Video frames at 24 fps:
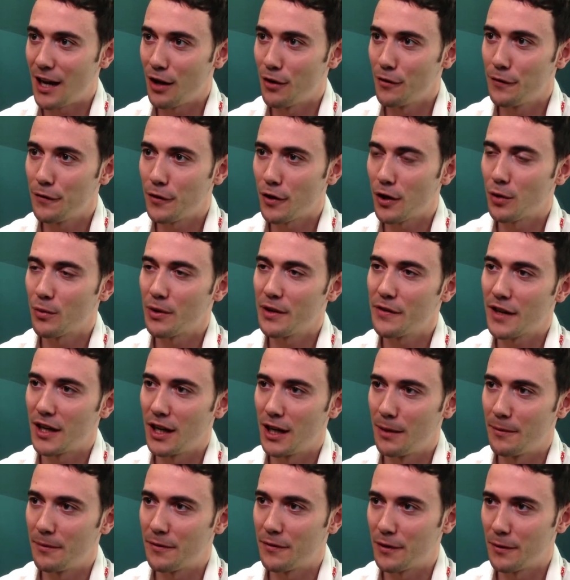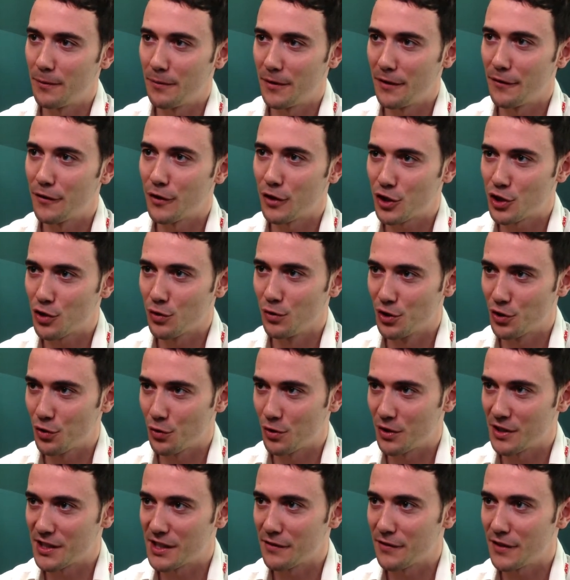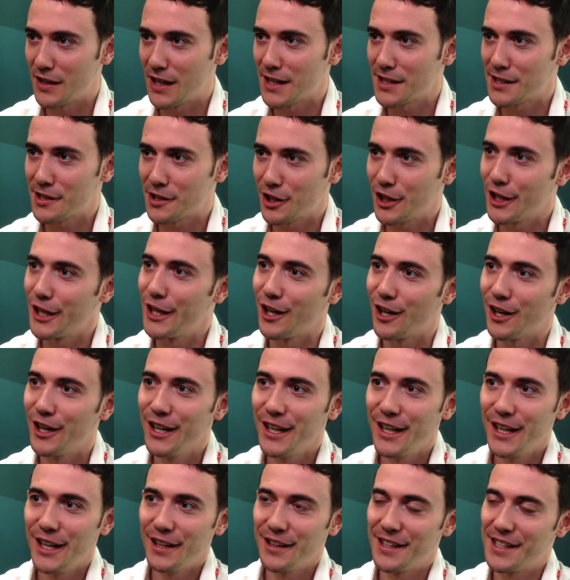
how far we've come from the virtual tours of yesteryear.